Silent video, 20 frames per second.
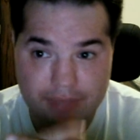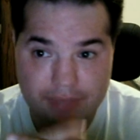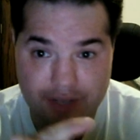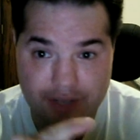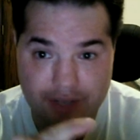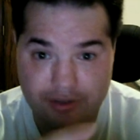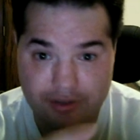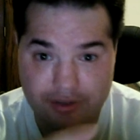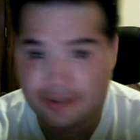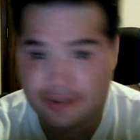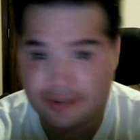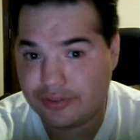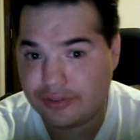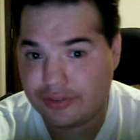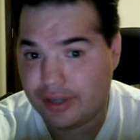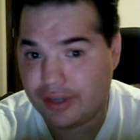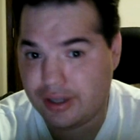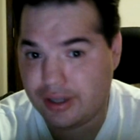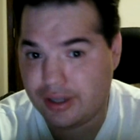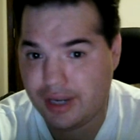As far as
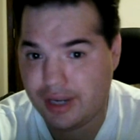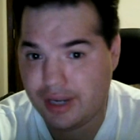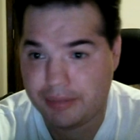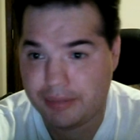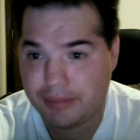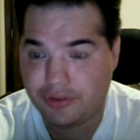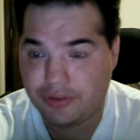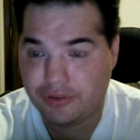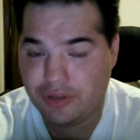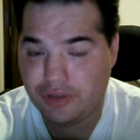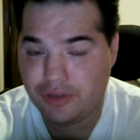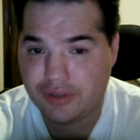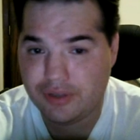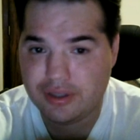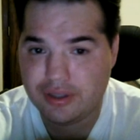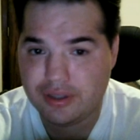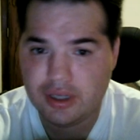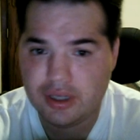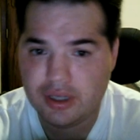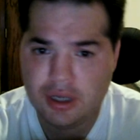I perceive it,
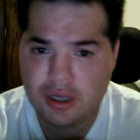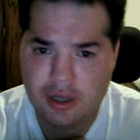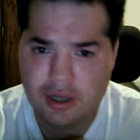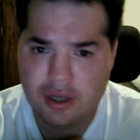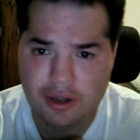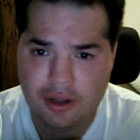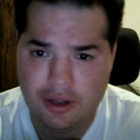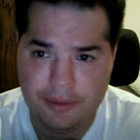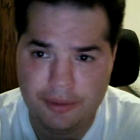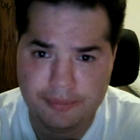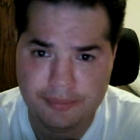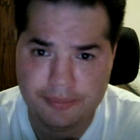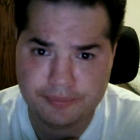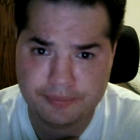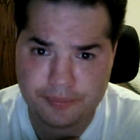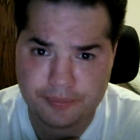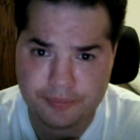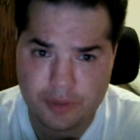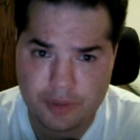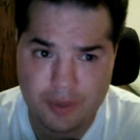
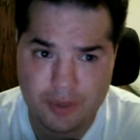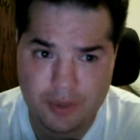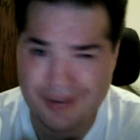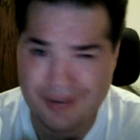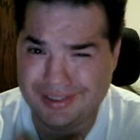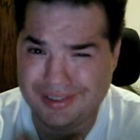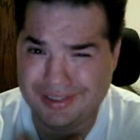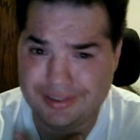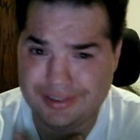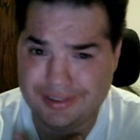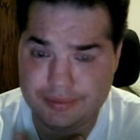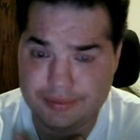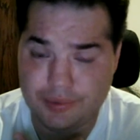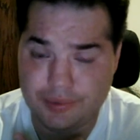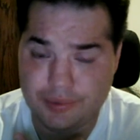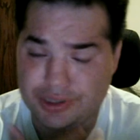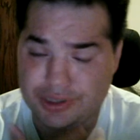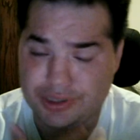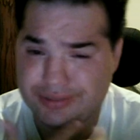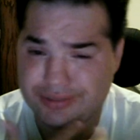when I was
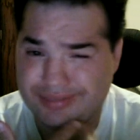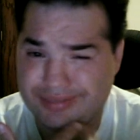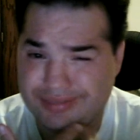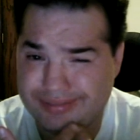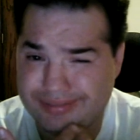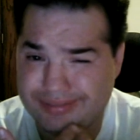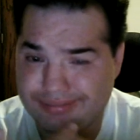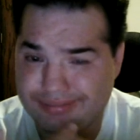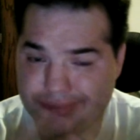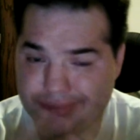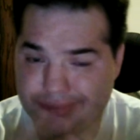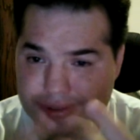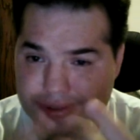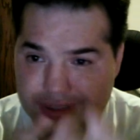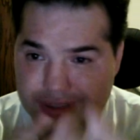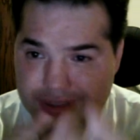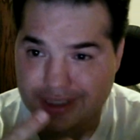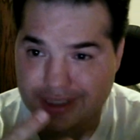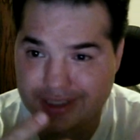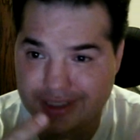more
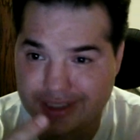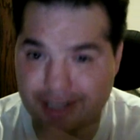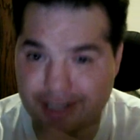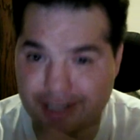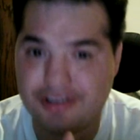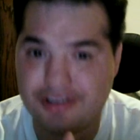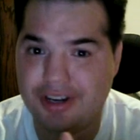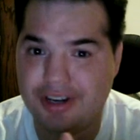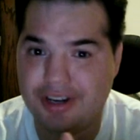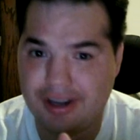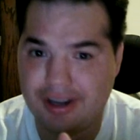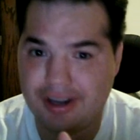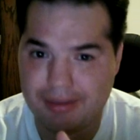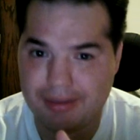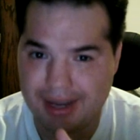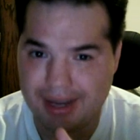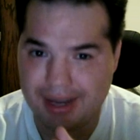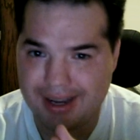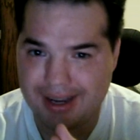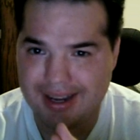a slender young
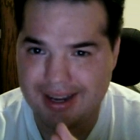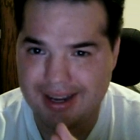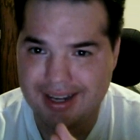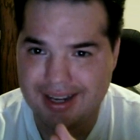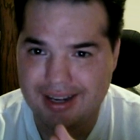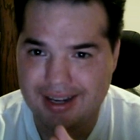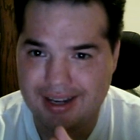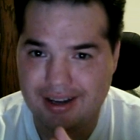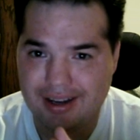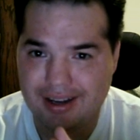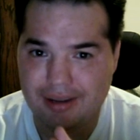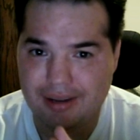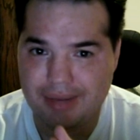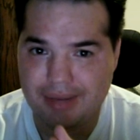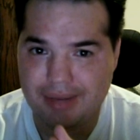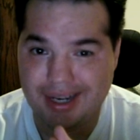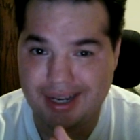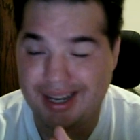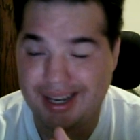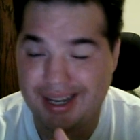man,
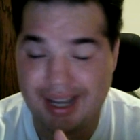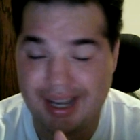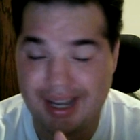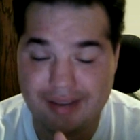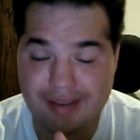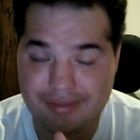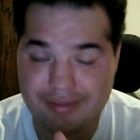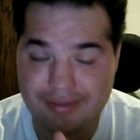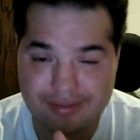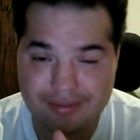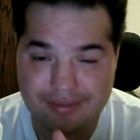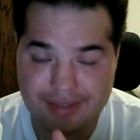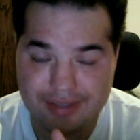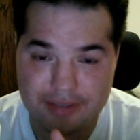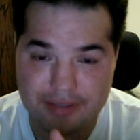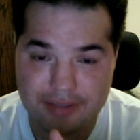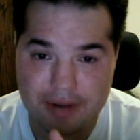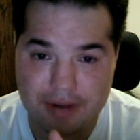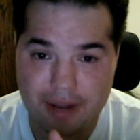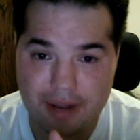I didn't have
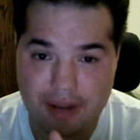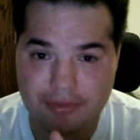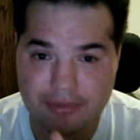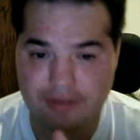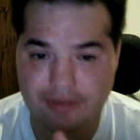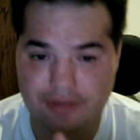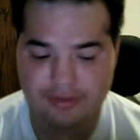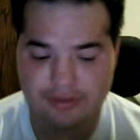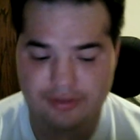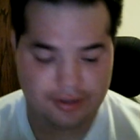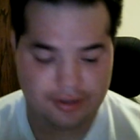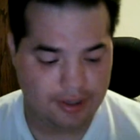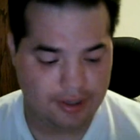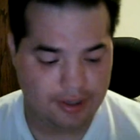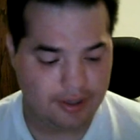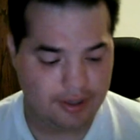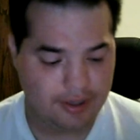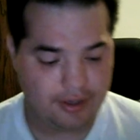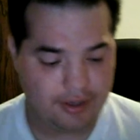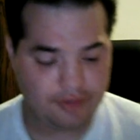these problems
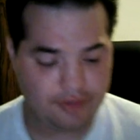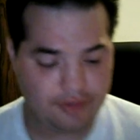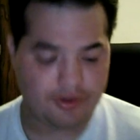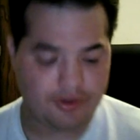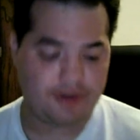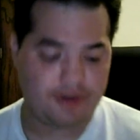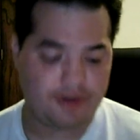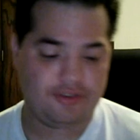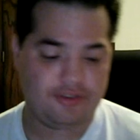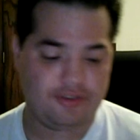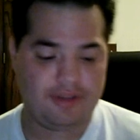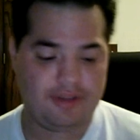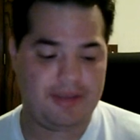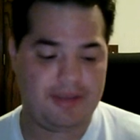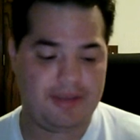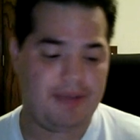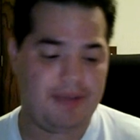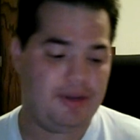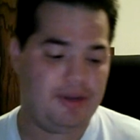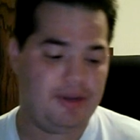as far as sleep
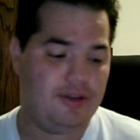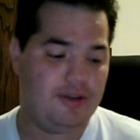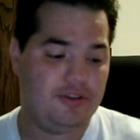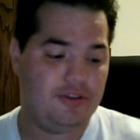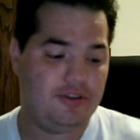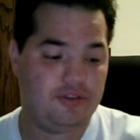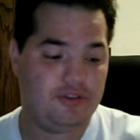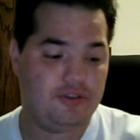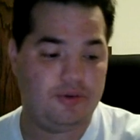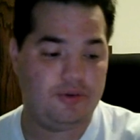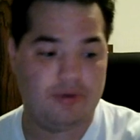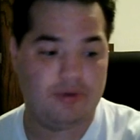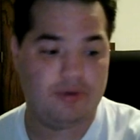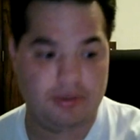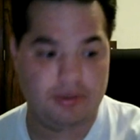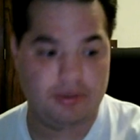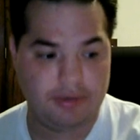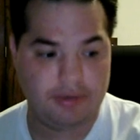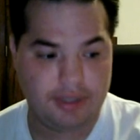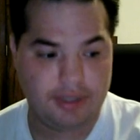apnea and
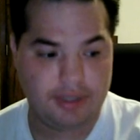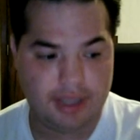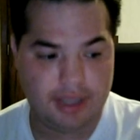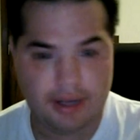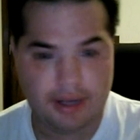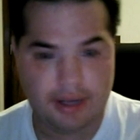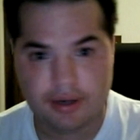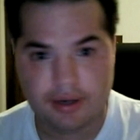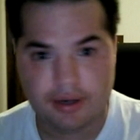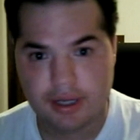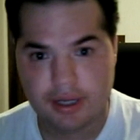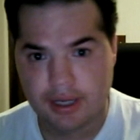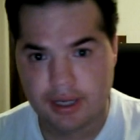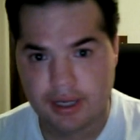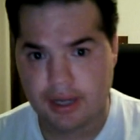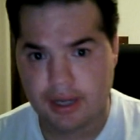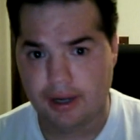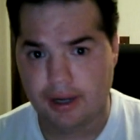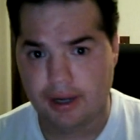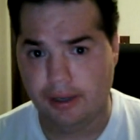snoring really loud.
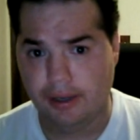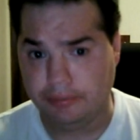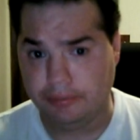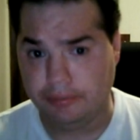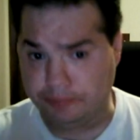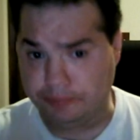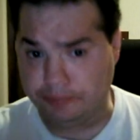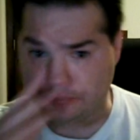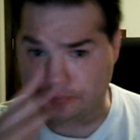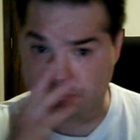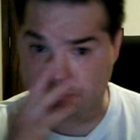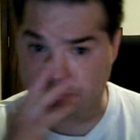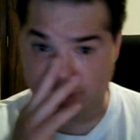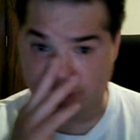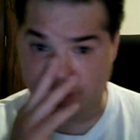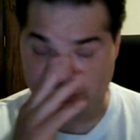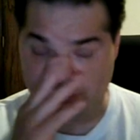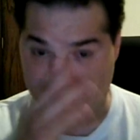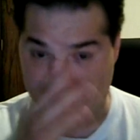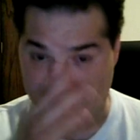
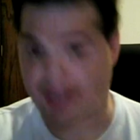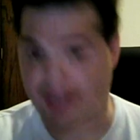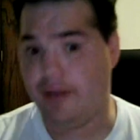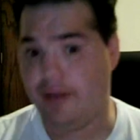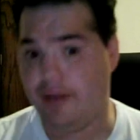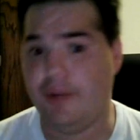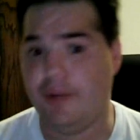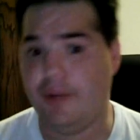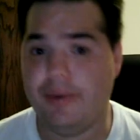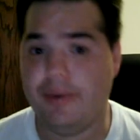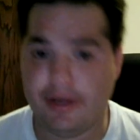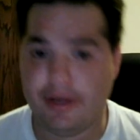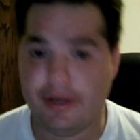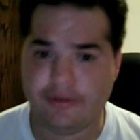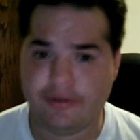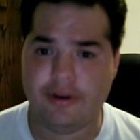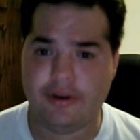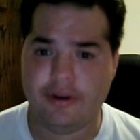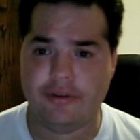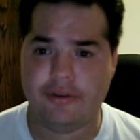It's when I gained the weight when I
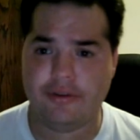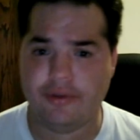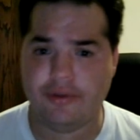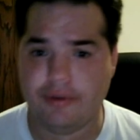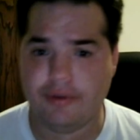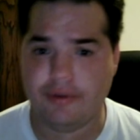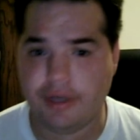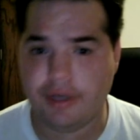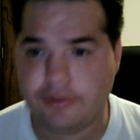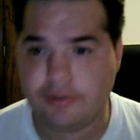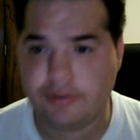started snoring.